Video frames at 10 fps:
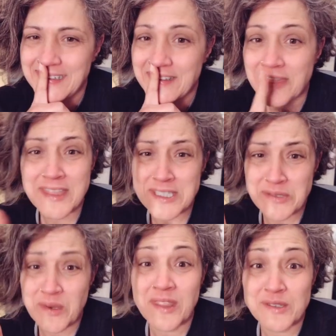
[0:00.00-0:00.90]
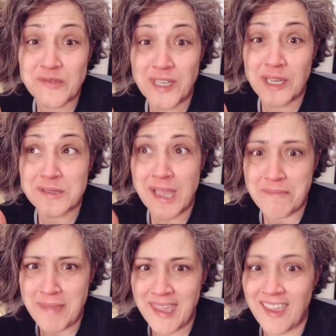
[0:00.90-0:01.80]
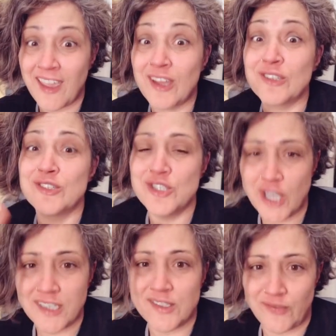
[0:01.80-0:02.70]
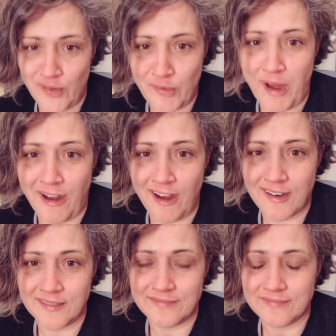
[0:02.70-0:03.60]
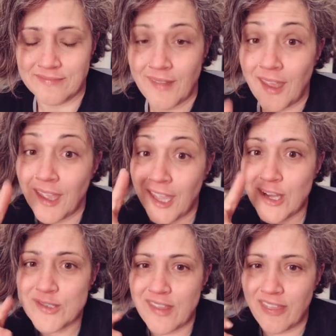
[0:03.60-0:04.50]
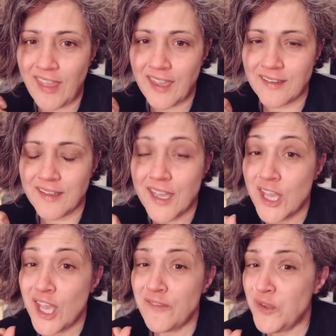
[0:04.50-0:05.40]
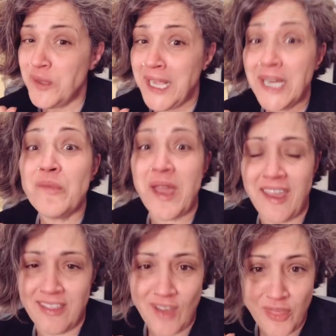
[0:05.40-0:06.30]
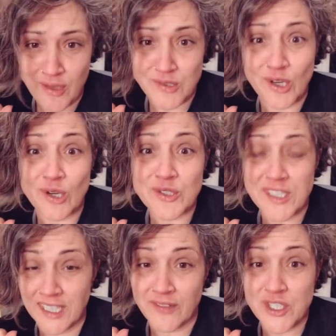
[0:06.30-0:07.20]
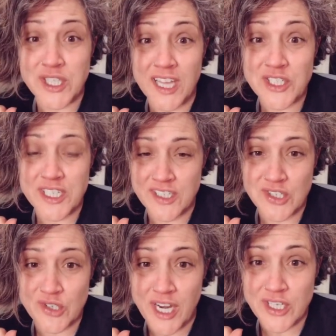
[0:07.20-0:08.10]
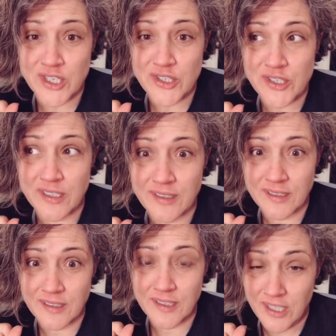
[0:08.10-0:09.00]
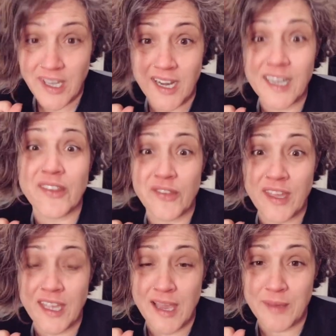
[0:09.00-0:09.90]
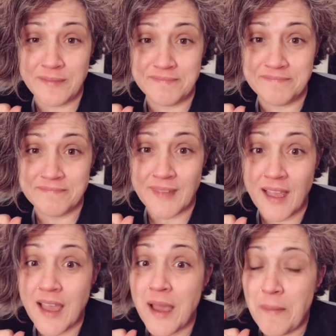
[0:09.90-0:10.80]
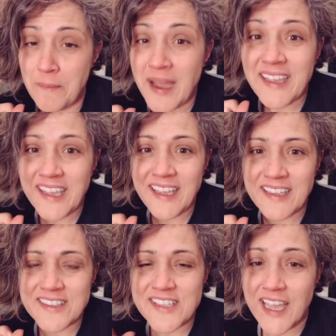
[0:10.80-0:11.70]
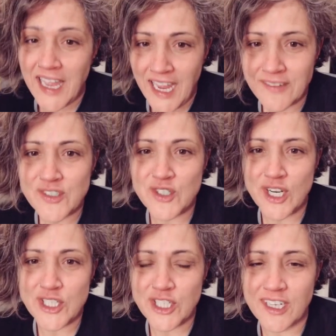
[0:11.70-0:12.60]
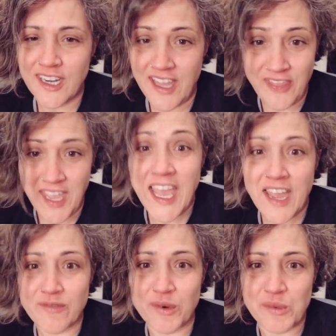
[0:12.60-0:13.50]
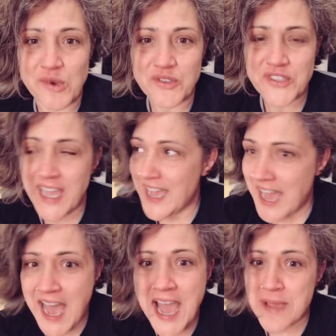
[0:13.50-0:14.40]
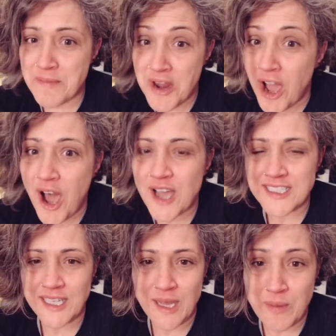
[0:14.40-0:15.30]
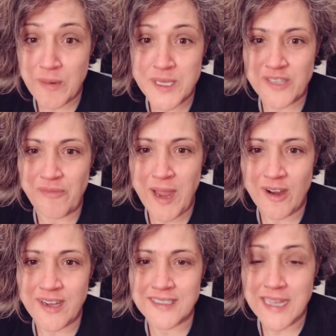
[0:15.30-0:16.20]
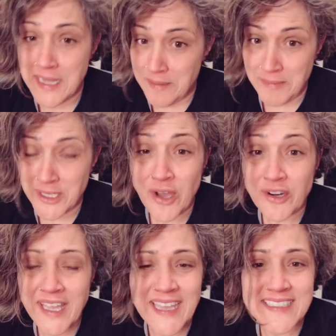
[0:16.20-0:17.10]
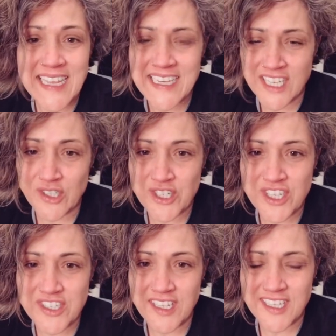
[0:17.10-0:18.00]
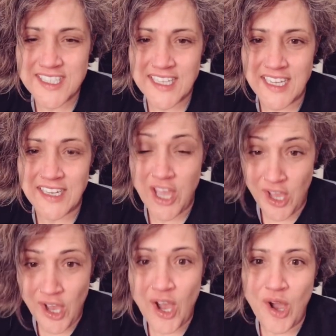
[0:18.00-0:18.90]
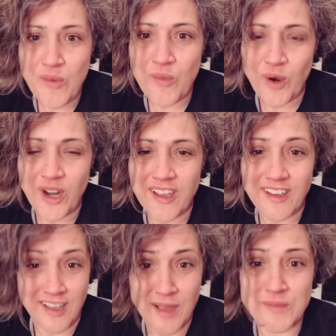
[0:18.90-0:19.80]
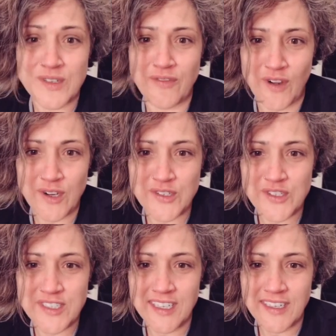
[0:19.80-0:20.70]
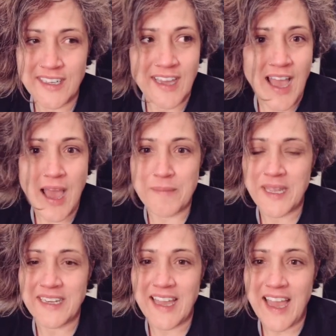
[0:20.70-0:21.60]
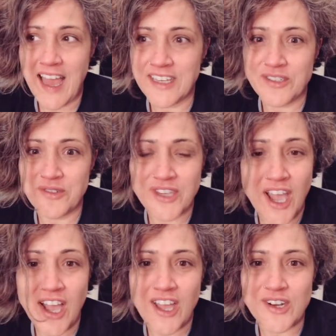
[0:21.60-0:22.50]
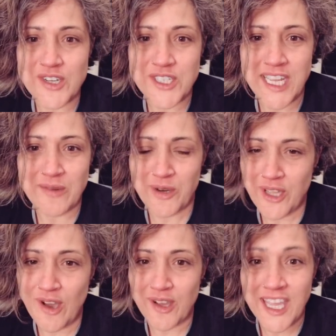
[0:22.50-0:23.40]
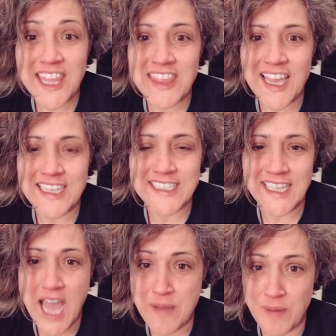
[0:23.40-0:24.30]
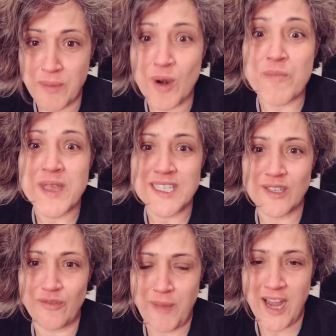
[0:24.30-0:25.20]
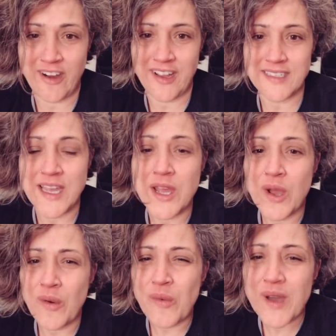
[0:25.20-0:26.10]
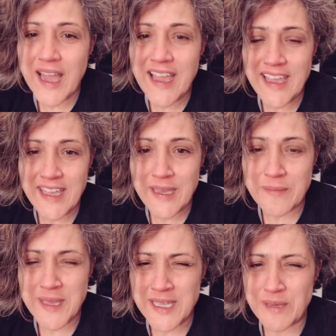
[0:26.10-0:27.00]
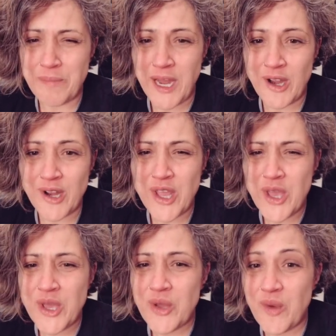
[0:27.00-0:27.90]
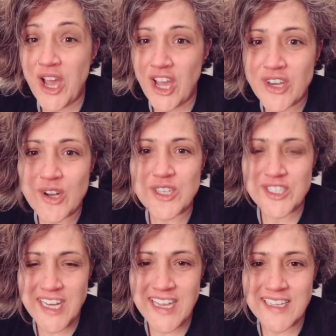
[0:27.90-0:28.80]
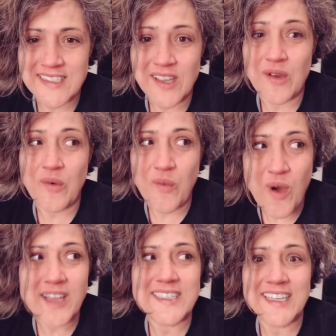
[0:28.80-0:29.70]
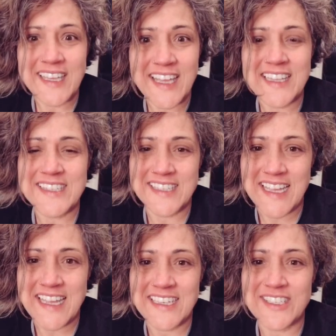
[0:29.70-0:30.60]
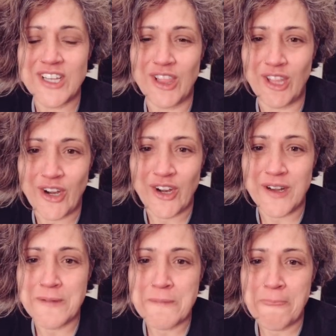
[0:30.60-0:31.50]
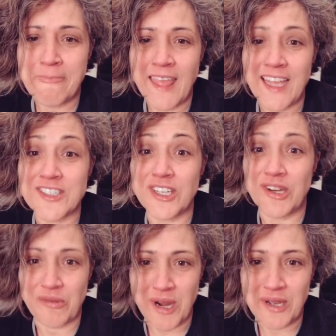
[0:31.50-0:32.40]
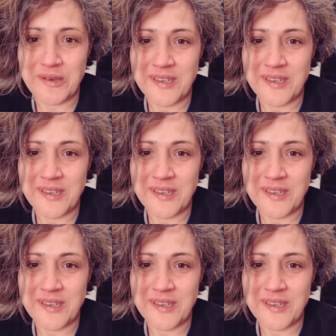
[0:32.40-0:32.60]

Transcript: This is one of those videos I'm making just for the record. Here's the thing. If you in any way thought those girls delivered slushies to strangers, you got another thing coming. My kids have structure and they have rules. I am not a permissive parent. My daughter can't date till she's 16. Homework comes first. I mean, I do not understand where y'all get the idea I'm a permissive parent. What I am is a parent who understands what kids need to learn and to grow.